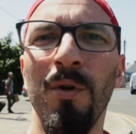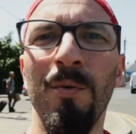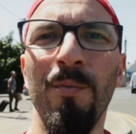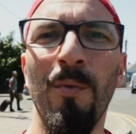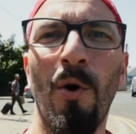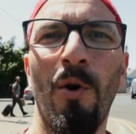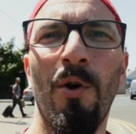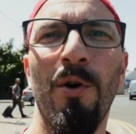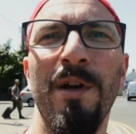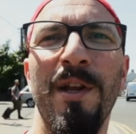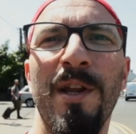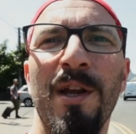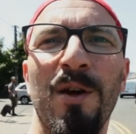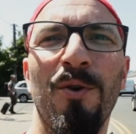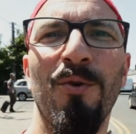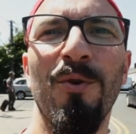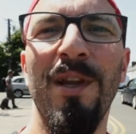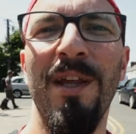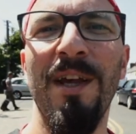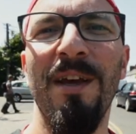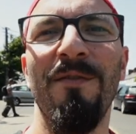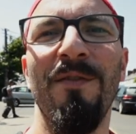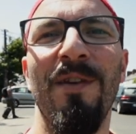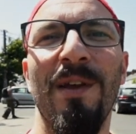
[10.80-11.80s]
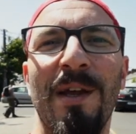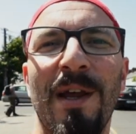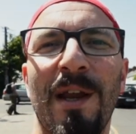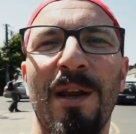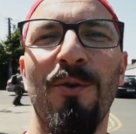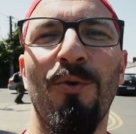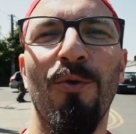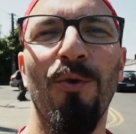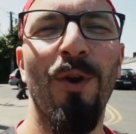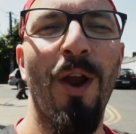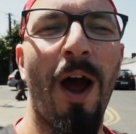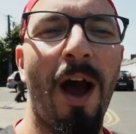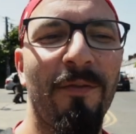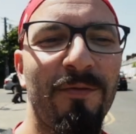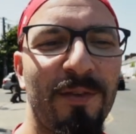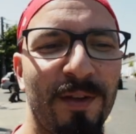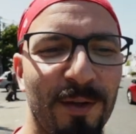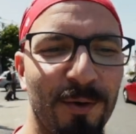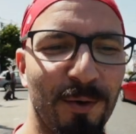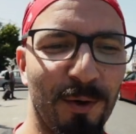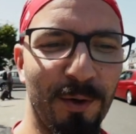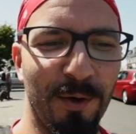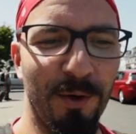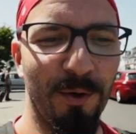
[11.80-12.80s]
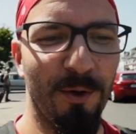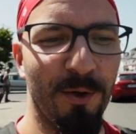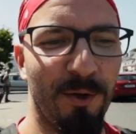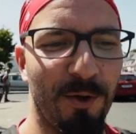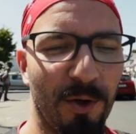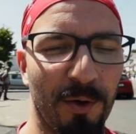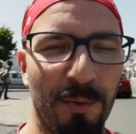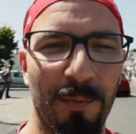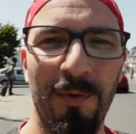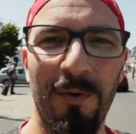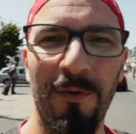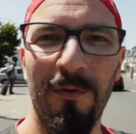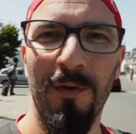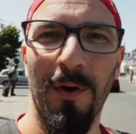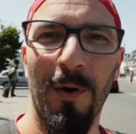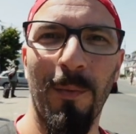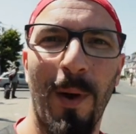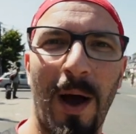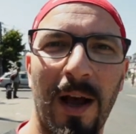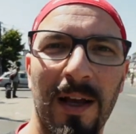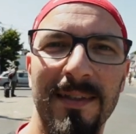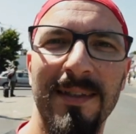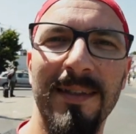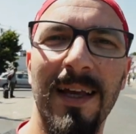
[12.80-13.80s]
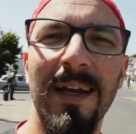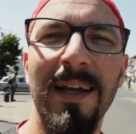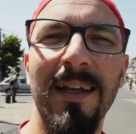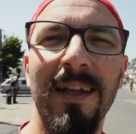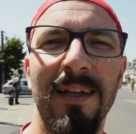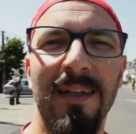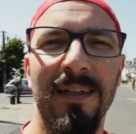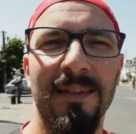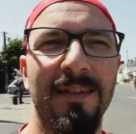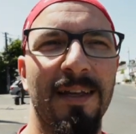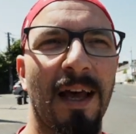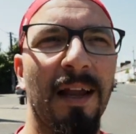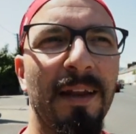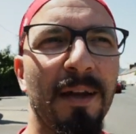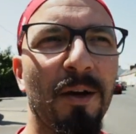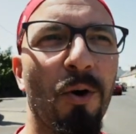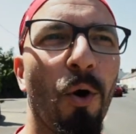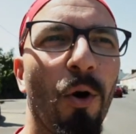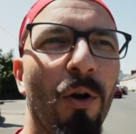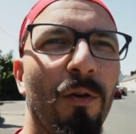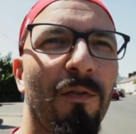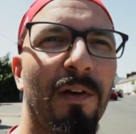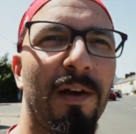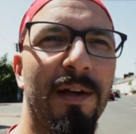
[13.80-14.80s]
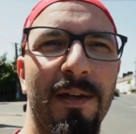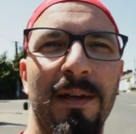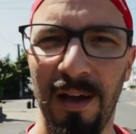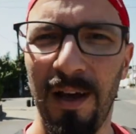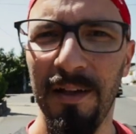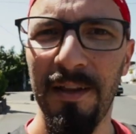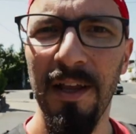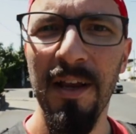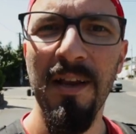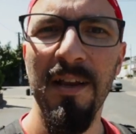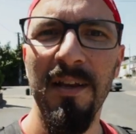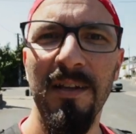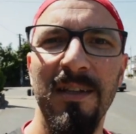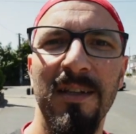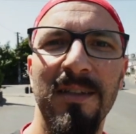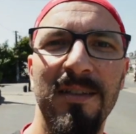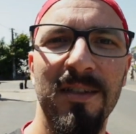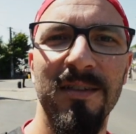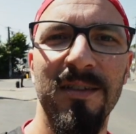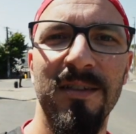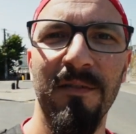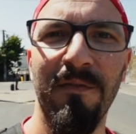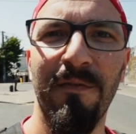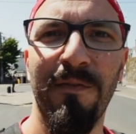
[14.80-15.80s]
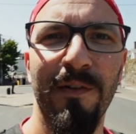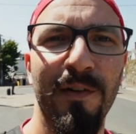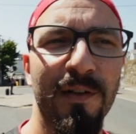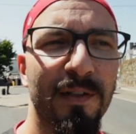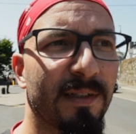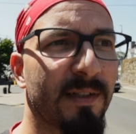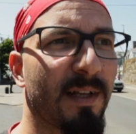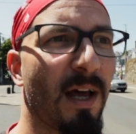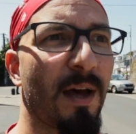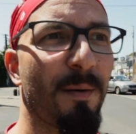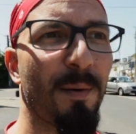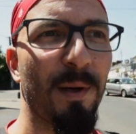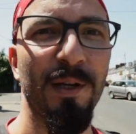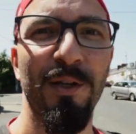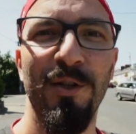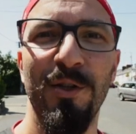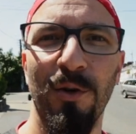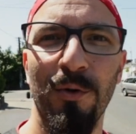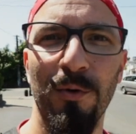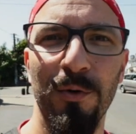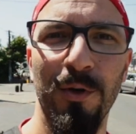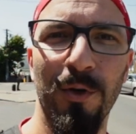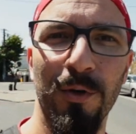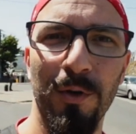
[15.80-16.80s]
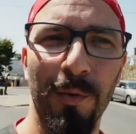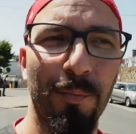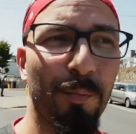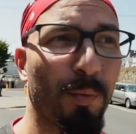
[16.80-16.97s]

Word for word: morning, good evening and good afternoon YouTube from a uh, sunny, sunny Galway. I think this is the first time I showed you the